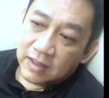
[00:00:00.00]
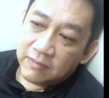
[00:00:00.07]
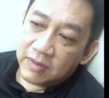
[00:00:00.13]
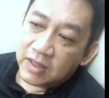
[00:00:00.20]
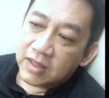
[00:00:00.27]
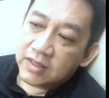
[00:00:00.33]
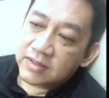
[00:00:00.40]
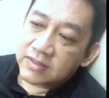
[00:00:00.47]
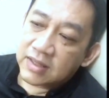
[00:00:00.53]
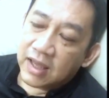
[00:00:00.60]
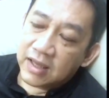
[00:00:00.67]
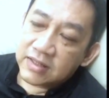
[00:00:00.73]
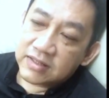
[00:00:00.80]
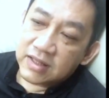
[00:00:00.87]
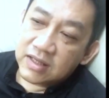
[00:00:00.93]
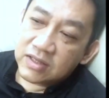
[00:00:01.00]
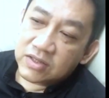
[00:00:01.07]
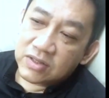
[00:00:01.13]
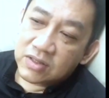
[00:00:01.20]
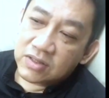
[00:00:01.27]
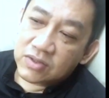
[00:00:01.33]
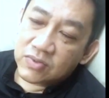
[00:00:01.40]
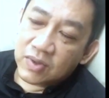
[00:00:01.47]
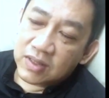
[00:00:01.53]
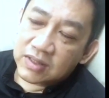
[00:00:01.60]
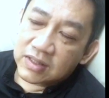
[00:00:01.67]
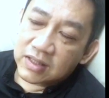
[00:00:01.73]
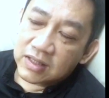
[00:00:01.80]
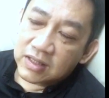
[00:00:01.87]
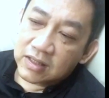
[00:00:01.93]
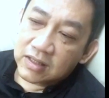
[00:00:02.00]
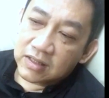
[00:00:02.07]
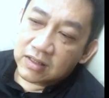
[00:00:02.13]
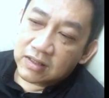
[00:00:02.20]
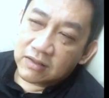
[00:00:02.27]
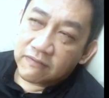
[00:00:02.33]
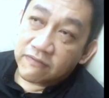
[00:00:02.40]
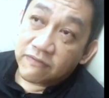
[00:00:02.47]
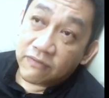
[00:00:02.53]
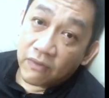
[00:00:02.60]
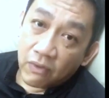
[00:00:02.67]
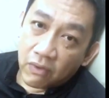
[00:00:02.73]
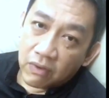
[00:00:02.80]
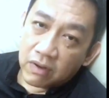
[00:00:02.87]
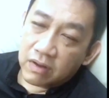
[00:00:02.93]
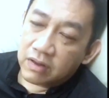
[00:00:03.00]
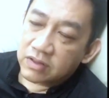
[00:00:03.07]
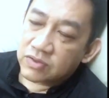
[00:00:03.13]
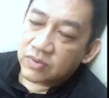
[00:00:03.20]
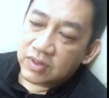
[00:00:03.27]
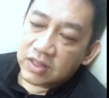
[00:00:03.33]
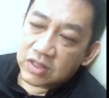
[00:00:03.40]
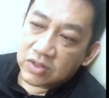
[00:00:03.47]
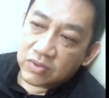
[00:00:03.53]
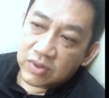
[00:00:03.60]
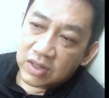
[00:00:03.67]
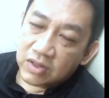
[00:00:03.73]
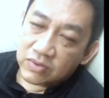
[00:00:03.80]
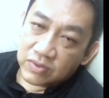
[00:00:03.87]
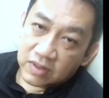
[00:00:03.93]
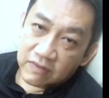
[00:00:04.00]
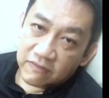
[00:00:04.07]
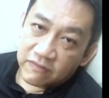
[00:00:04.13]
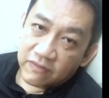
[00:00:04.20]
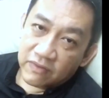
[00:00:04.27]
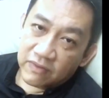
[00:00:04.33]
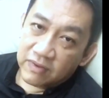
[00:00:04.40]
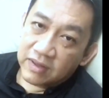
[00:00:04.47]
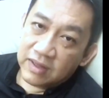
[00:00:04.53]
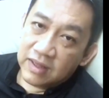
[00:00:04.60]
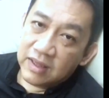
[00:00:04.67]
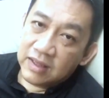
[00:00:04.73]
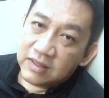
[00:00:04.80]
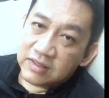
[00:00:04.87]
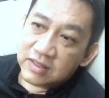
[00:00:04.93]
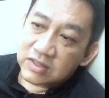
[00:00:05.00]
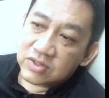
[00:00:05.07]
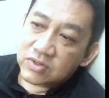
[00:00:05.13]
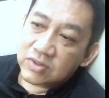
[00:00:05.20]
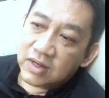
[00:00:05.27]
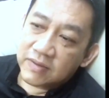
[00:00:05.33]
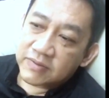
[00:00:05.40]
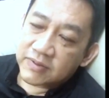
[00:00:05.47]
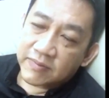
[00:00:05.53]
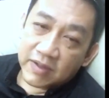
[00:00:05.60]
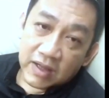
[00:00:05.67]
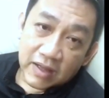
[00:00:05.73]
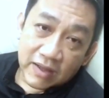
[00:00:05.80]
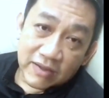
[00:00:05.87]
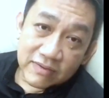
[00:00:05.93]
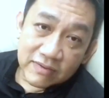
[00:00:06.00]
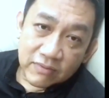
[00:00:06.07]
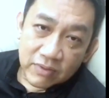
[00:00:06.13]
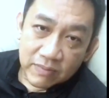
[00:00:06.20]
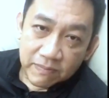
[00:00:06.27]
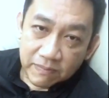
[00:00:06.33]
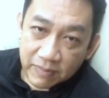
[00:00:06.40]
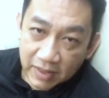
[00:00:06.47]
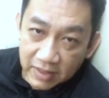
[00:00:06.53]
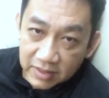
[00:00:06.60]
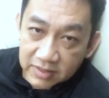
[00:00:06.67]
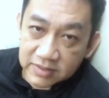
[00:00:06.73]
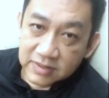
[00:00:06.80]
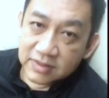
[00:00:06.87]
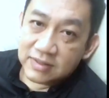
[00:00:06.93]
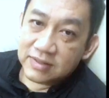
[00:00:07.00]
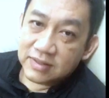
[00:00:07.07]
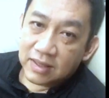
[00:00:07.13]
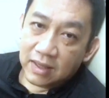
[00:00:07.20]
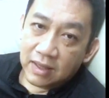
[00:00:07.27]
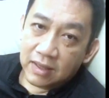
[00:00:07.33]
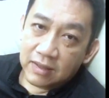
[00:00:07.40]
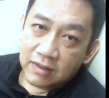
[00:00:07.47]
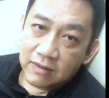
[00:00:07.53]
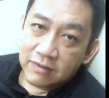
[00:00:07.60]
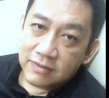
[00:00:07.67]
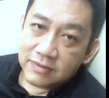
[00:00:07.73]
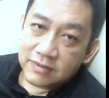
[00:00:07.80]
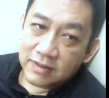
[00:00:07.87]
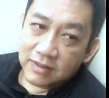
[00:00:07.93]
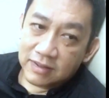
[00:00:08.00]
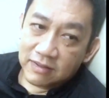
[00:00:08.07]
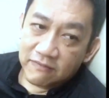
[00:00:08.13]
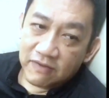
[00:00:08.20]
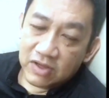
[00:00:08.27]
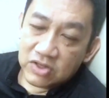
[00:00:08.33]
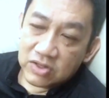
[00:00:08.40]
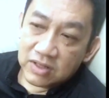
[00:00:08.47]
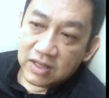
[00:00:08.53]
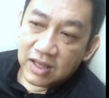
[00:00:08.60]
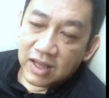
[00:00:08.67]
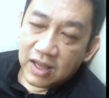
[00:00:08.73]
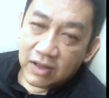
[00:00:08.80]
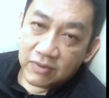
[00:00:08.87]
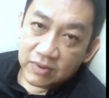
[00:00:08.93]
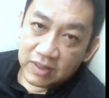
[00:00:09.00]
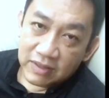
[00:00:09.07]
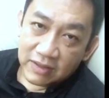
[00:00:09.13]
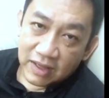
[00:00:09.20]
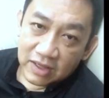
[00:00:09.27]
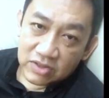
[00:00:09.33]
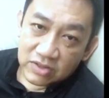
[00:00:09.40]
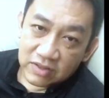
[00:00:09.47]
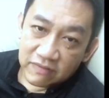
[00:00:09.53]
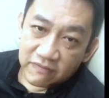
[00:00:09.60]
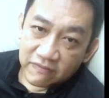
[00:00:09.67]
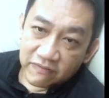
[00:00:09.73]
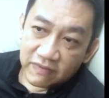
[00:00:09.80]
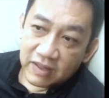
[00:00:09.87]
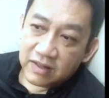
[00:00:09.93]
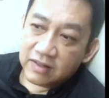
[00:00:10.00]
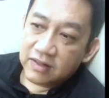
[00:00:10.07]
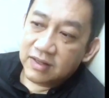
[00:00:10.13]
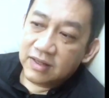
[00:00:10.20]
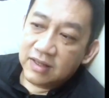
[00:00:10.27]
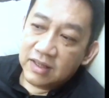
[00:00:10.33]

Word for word: Because Isaiah 24 or 23 or 24 describes about how rebellious this king is and eventually how he actually fell